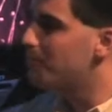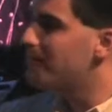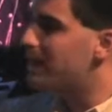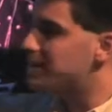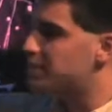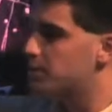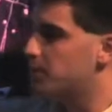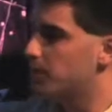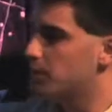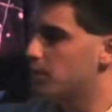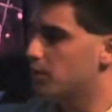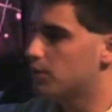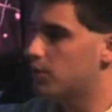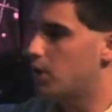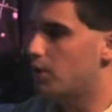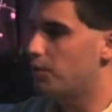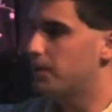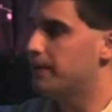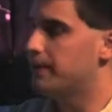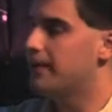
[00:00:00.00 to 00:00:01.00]
back to where you're
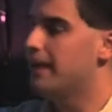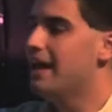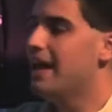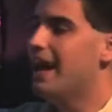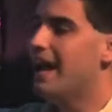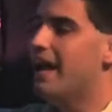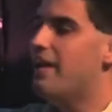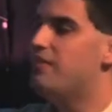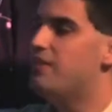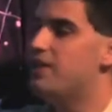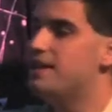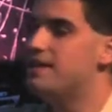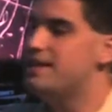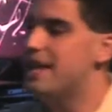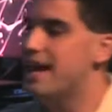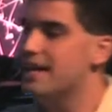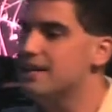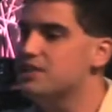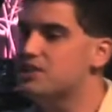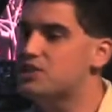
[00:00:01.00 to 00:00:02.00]
going. And the
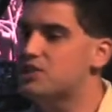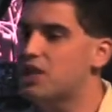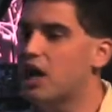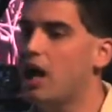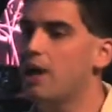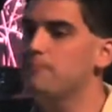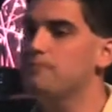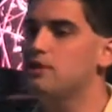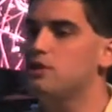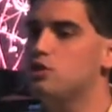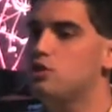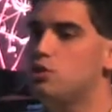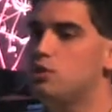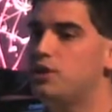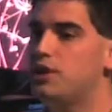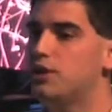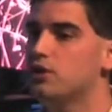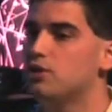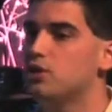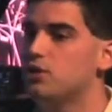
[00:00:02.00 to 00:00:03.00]
next time you
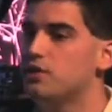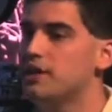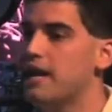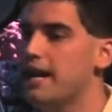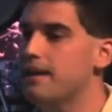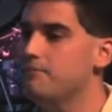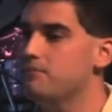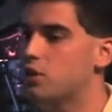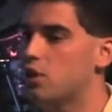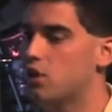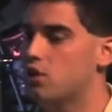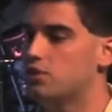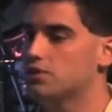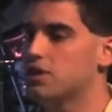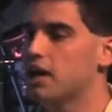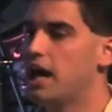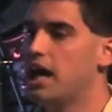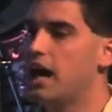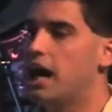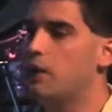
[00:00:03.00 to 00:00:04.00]
hear your name called,
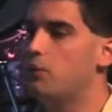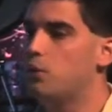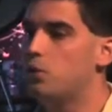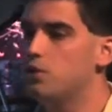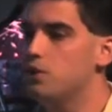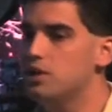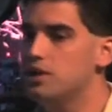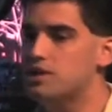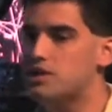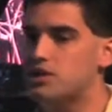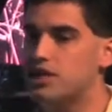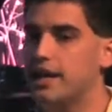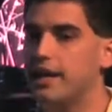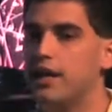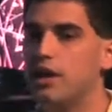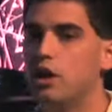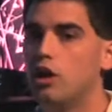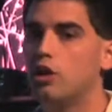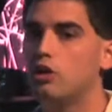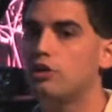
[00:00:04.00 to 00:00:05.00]
I want you to say,
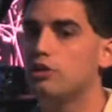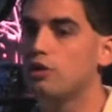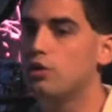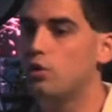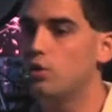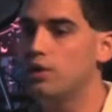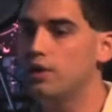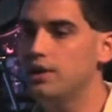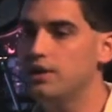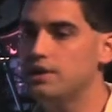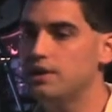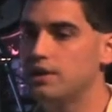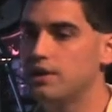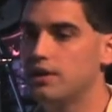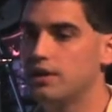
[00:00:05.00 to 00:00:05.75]
'Lord,